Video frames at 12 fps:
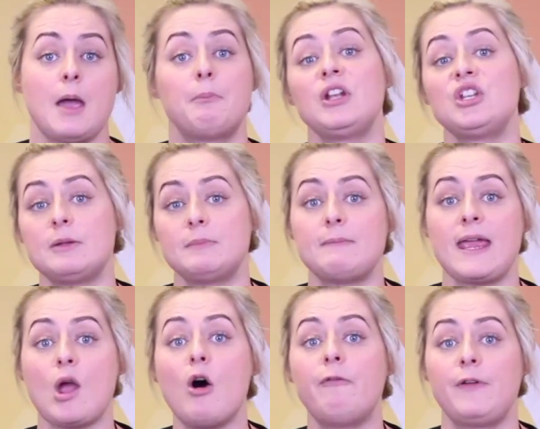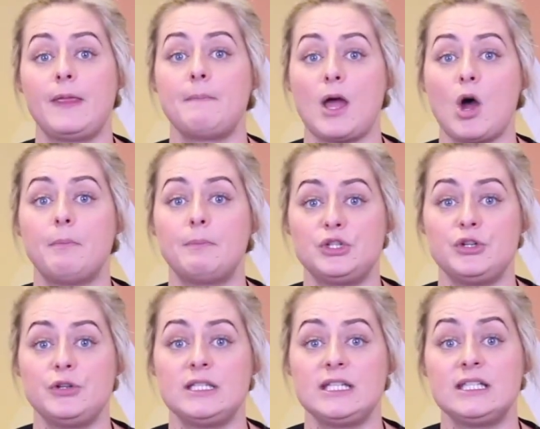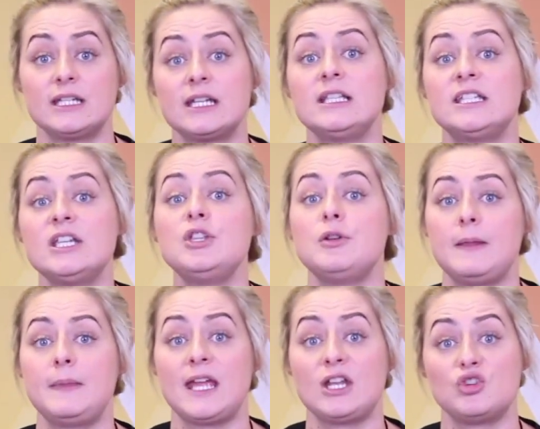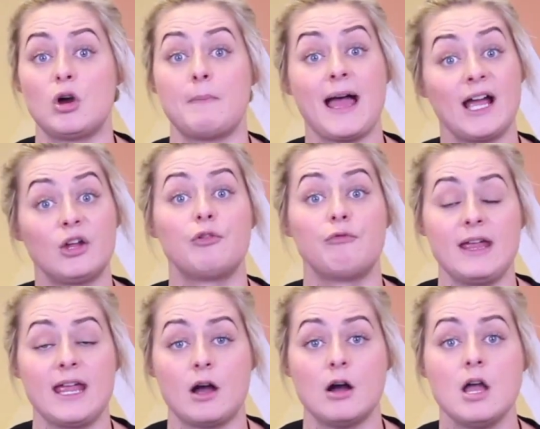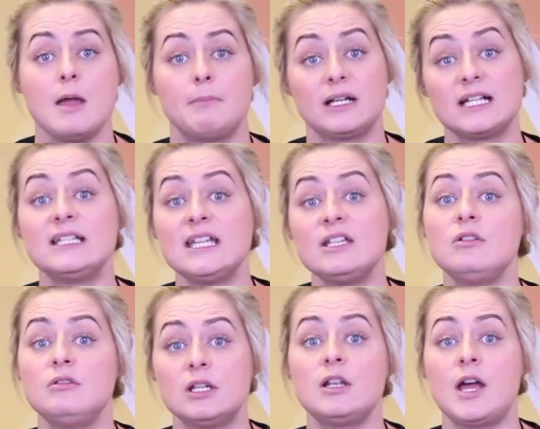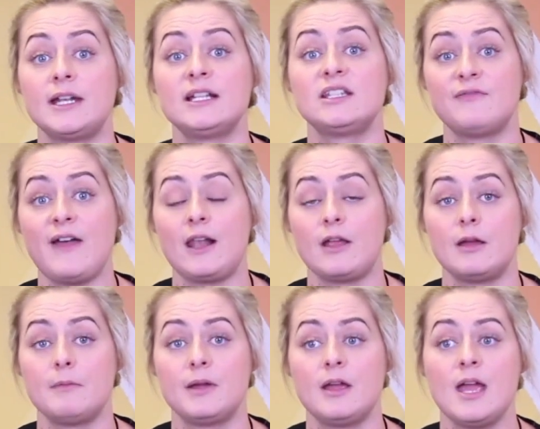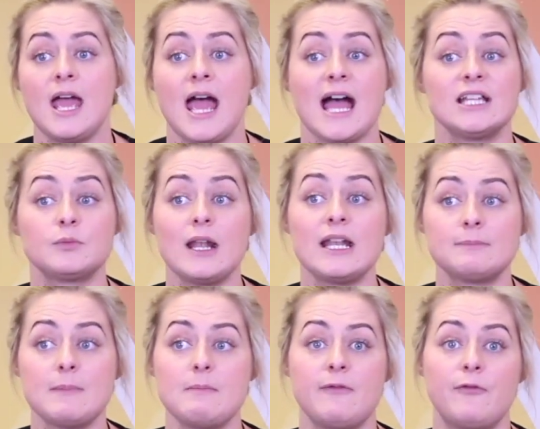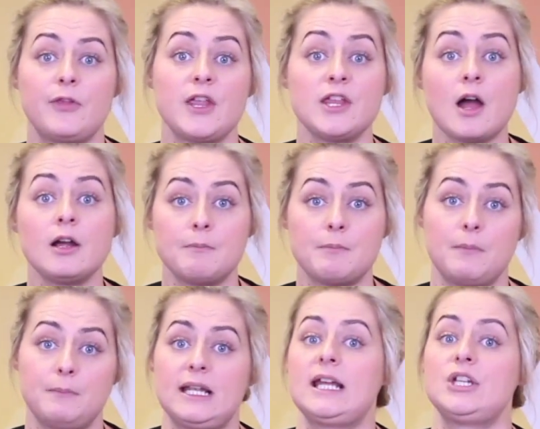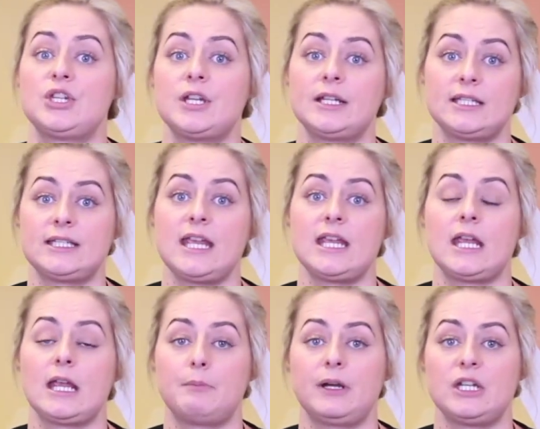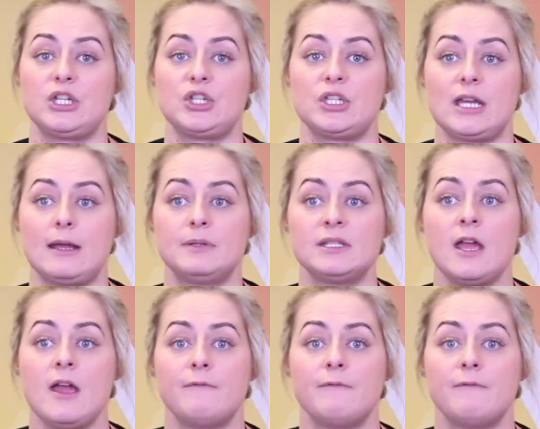Apprenticeships may offer them that opportunity to continue in their job and career, but continue to learn and develop. As well as maybe for the younger population undertaking apprenticeships,